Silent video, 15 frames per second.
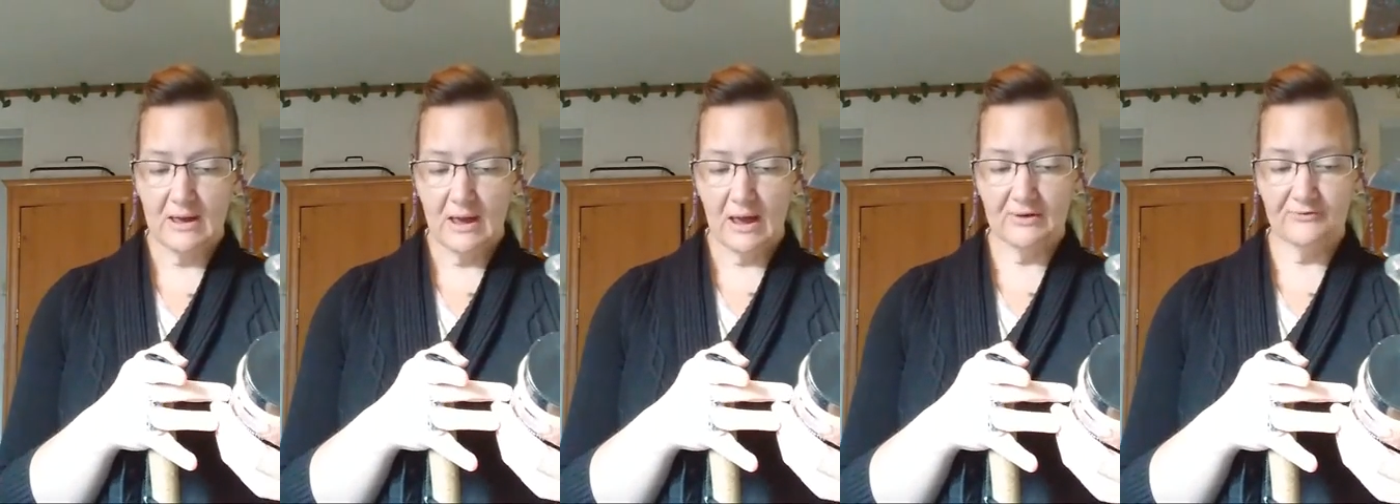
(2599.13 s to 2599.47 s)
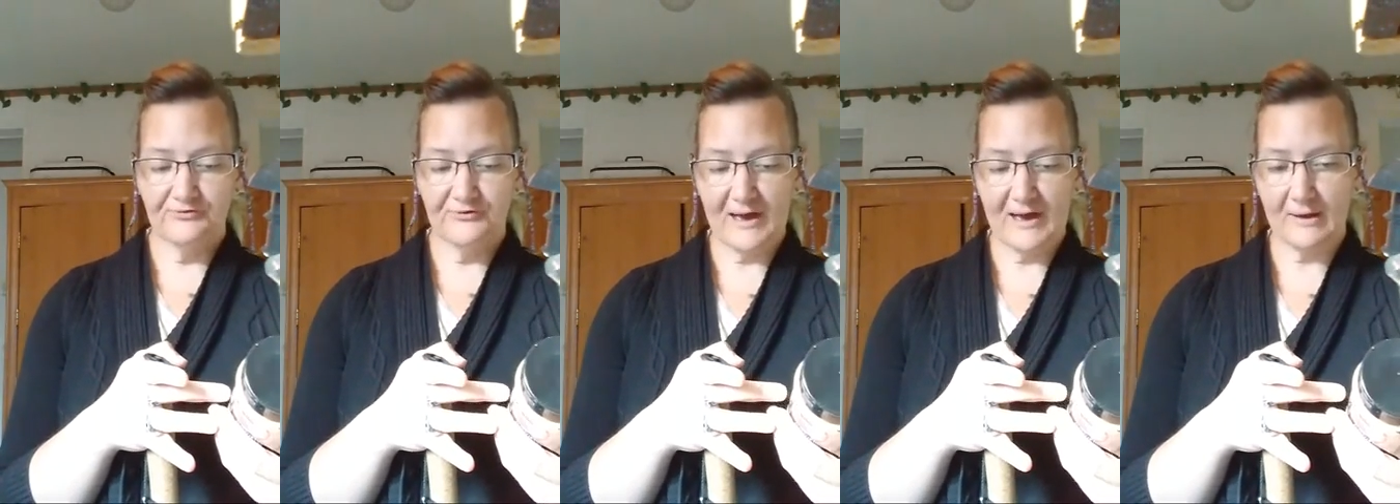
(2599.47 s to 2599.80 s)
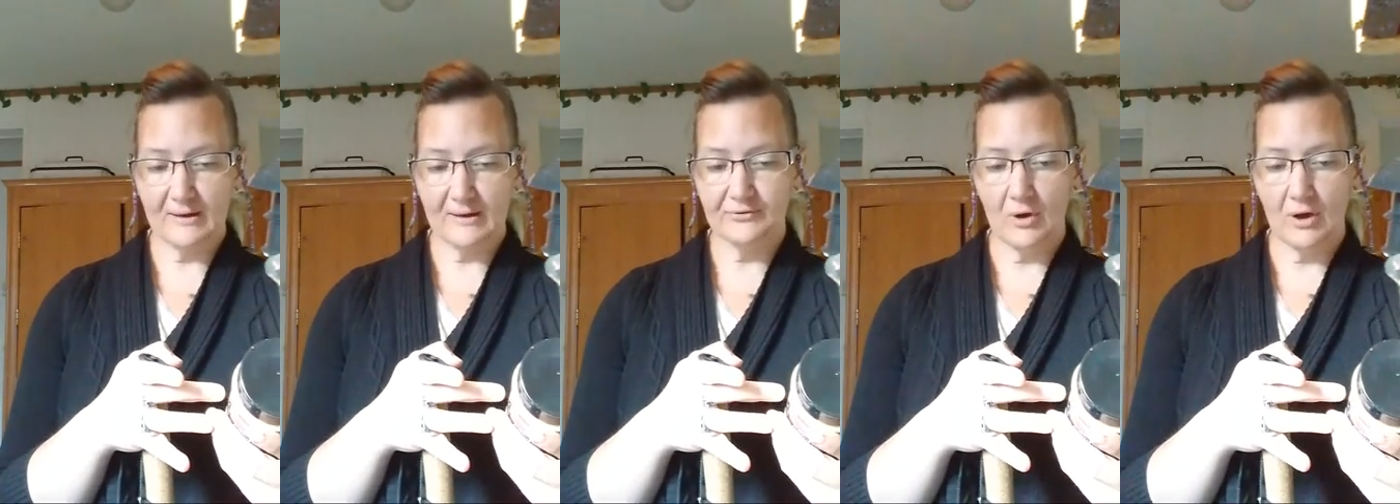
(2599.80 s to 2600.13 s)
In
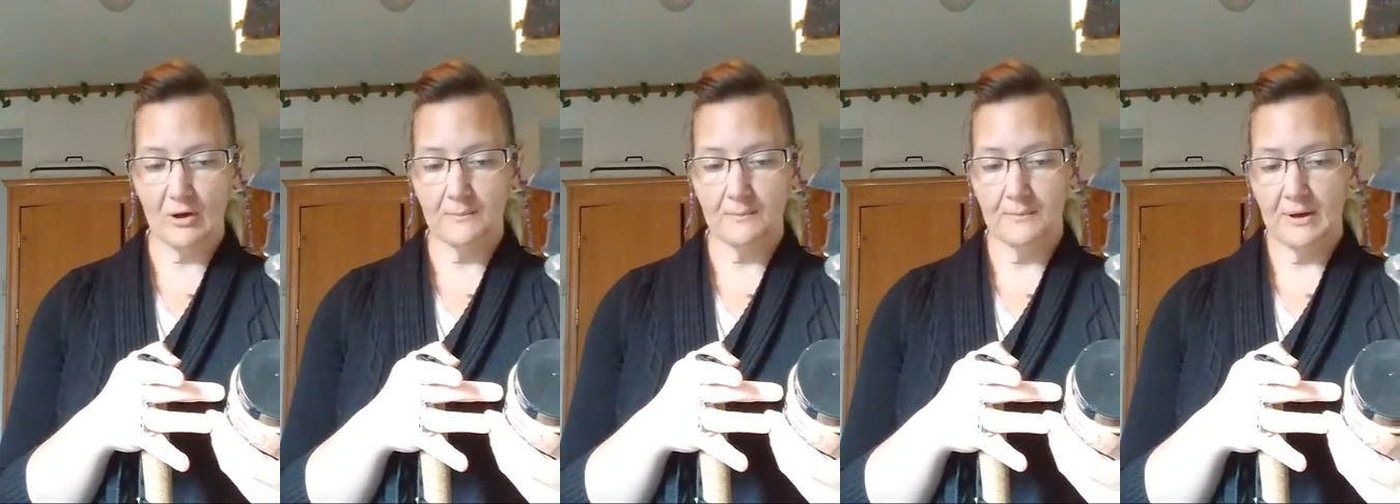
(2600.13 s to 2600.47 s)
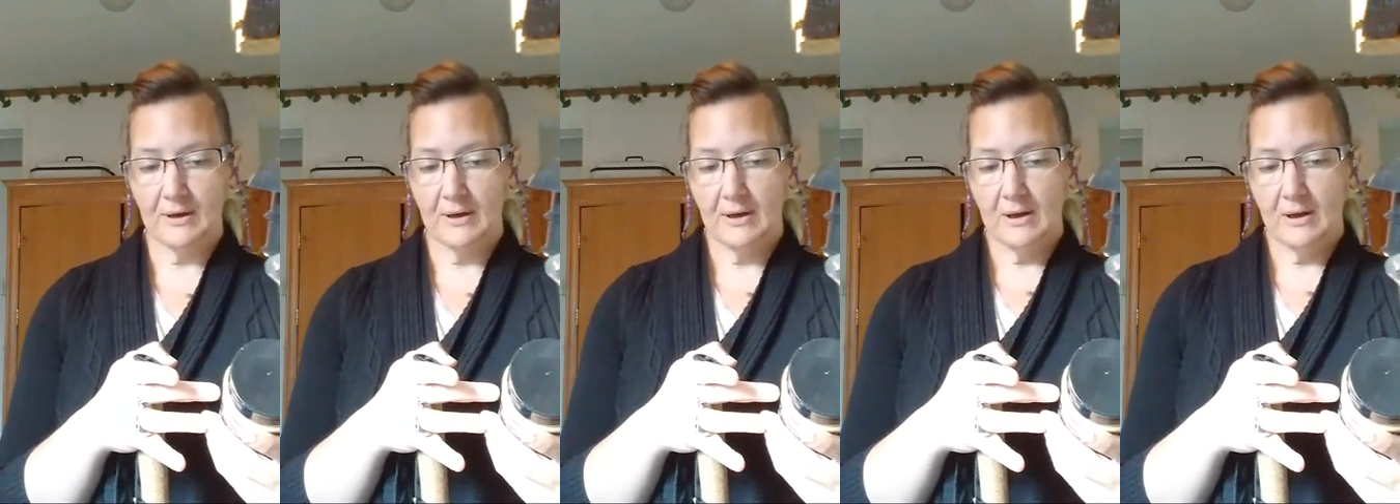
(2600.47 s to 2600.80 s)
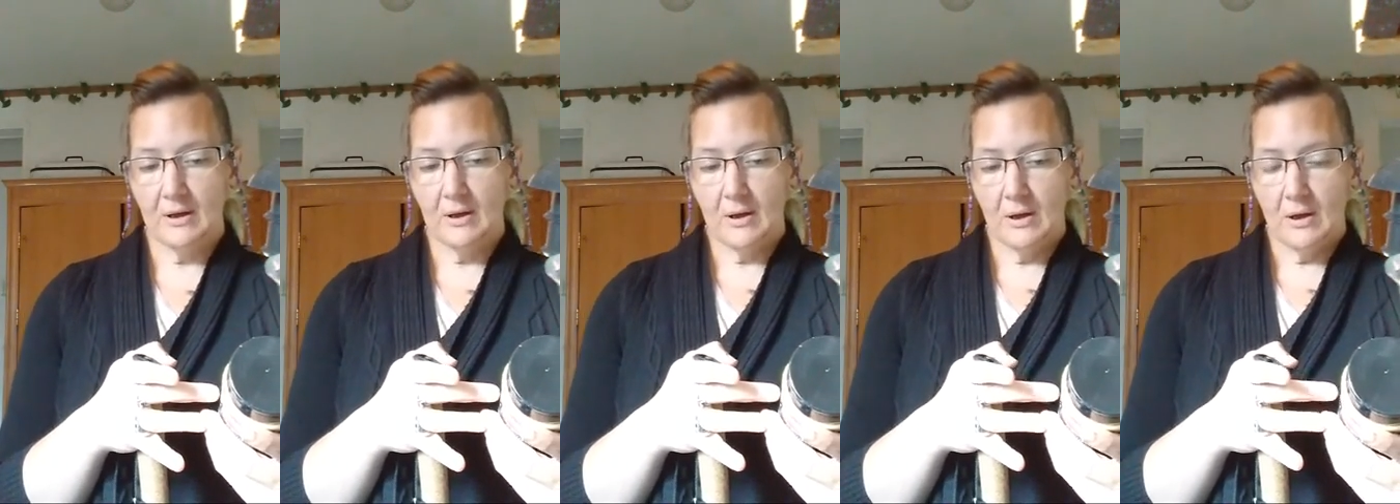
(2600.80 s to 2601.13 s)
fact,
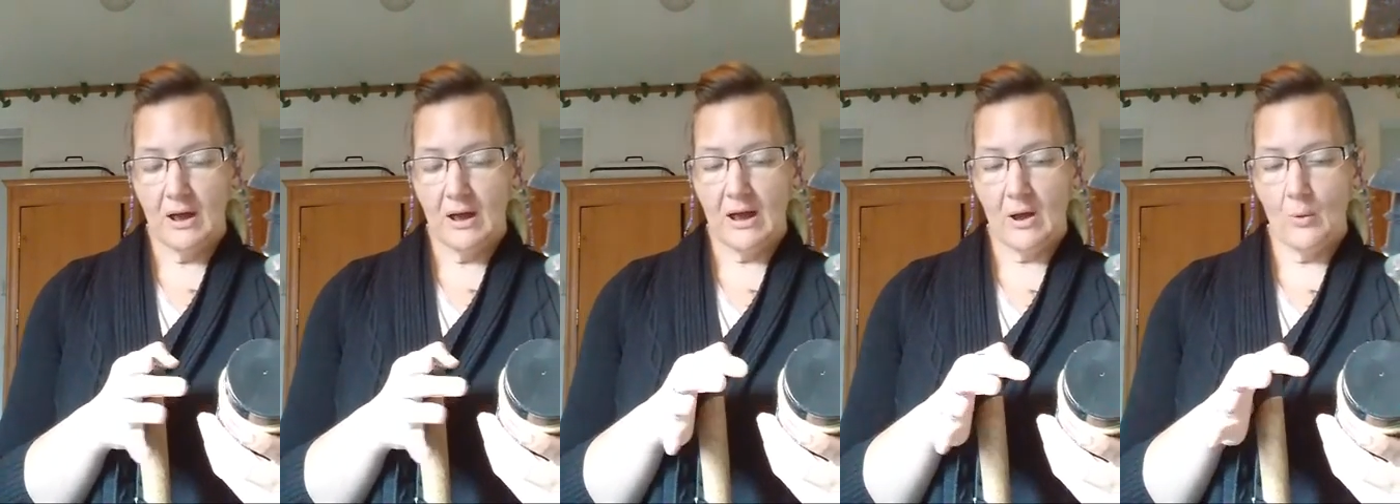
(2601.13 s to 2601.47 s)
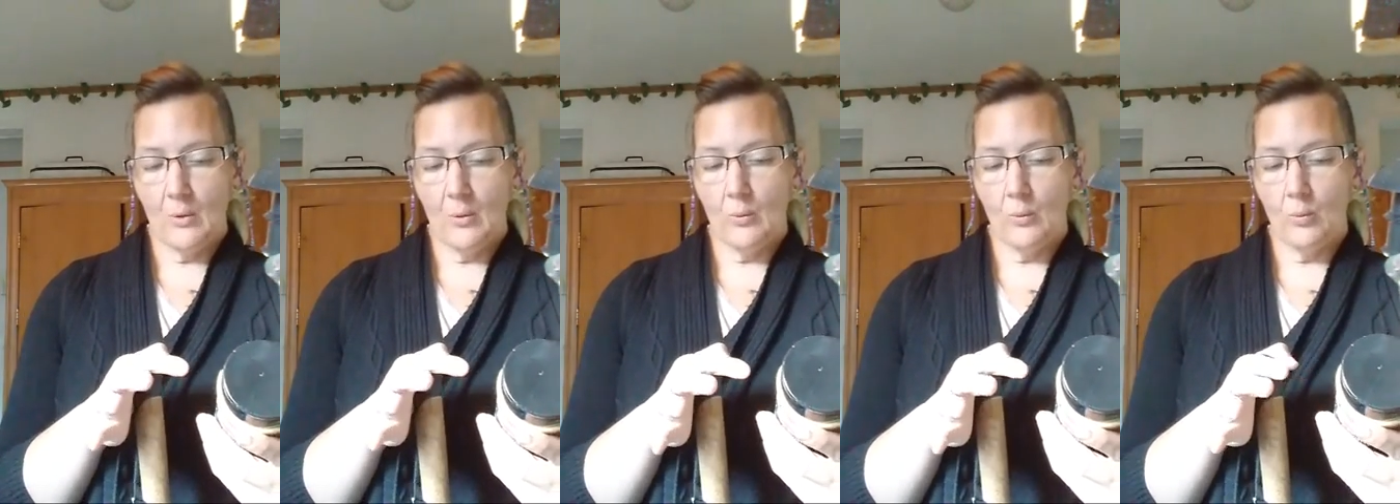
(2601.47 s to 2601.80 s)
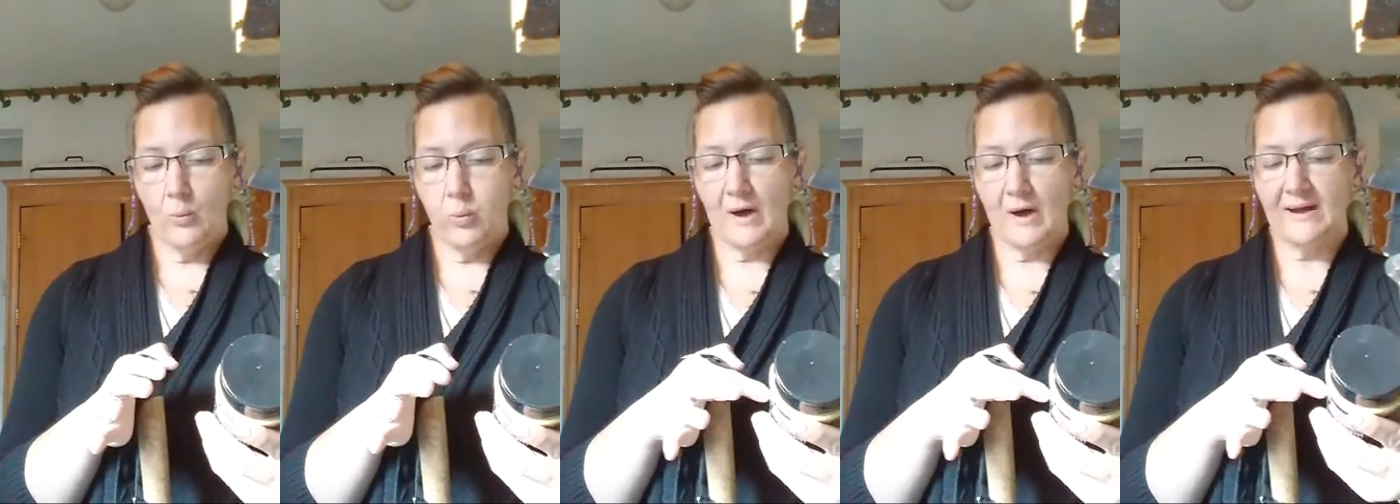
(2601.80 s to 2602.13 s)

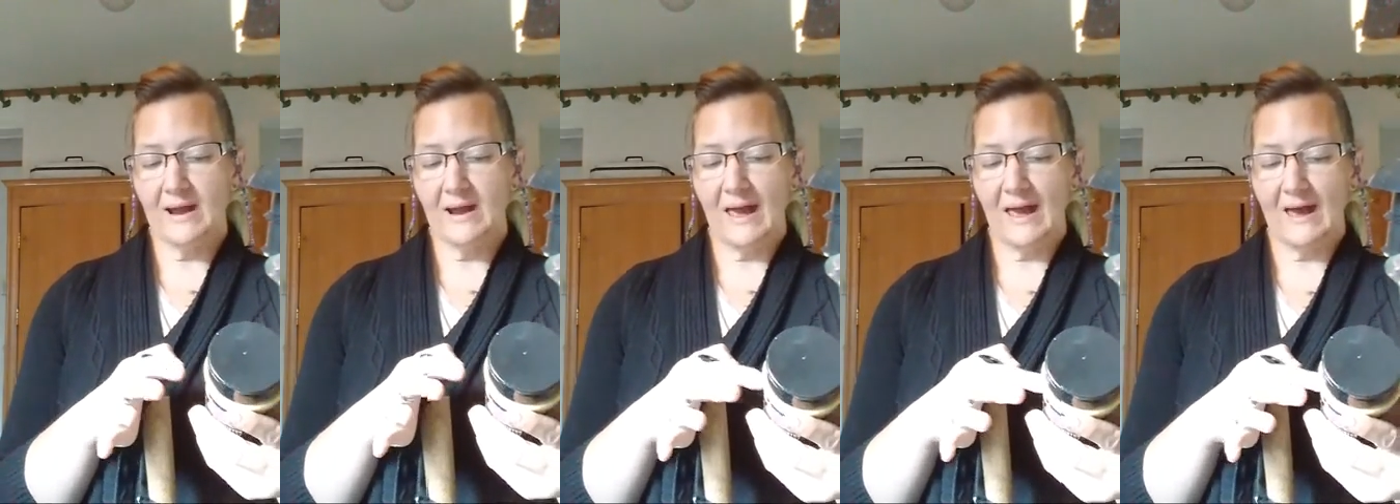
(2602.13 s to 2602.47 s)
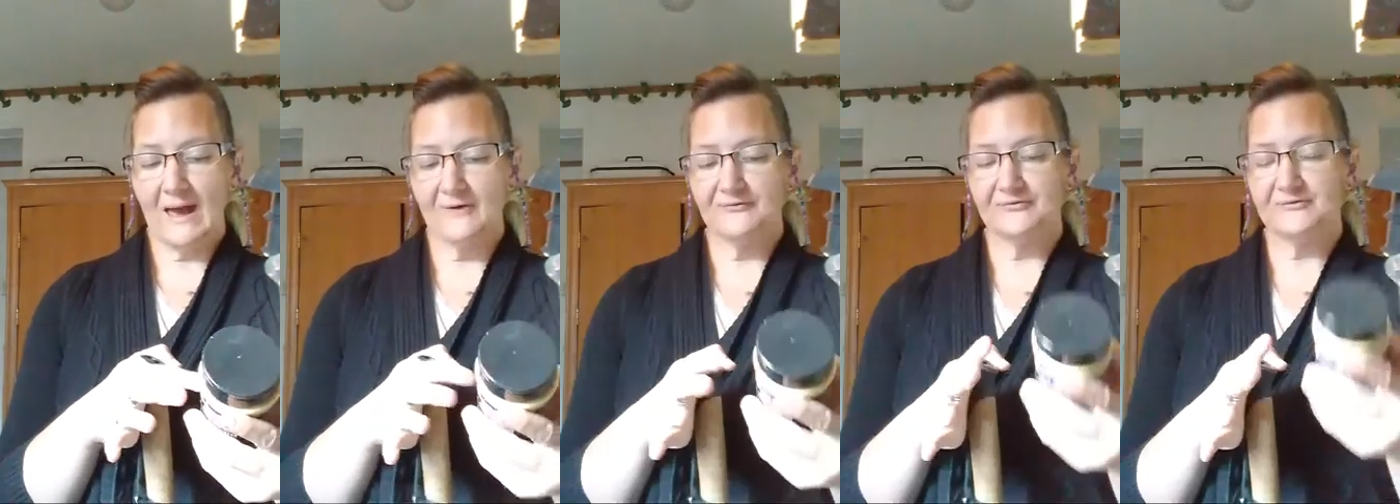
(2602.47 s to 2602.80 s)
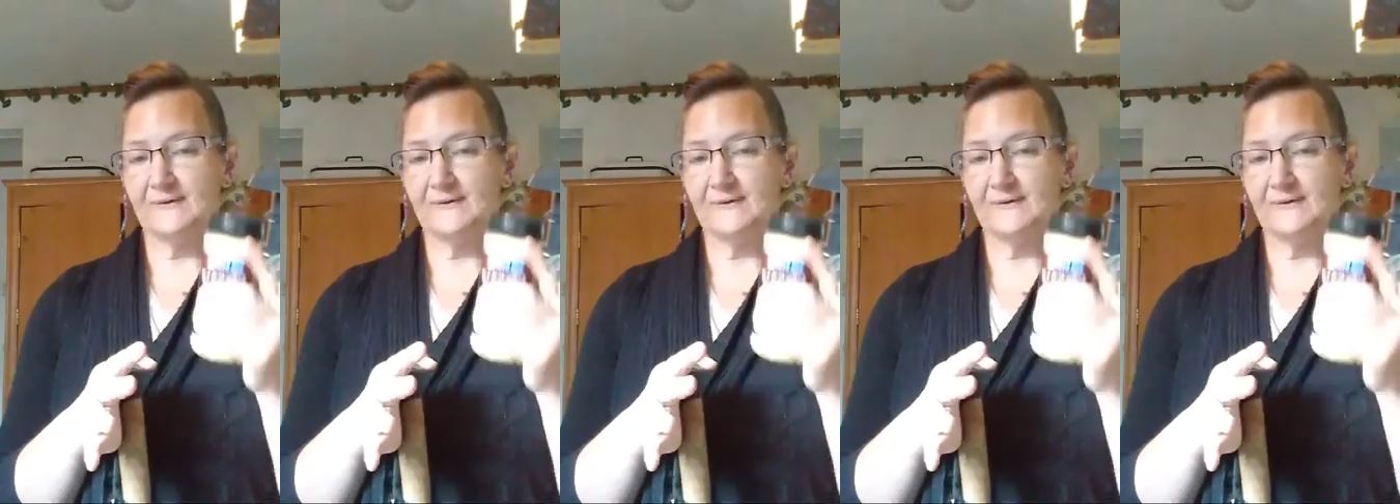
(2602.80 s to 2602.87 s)
1.5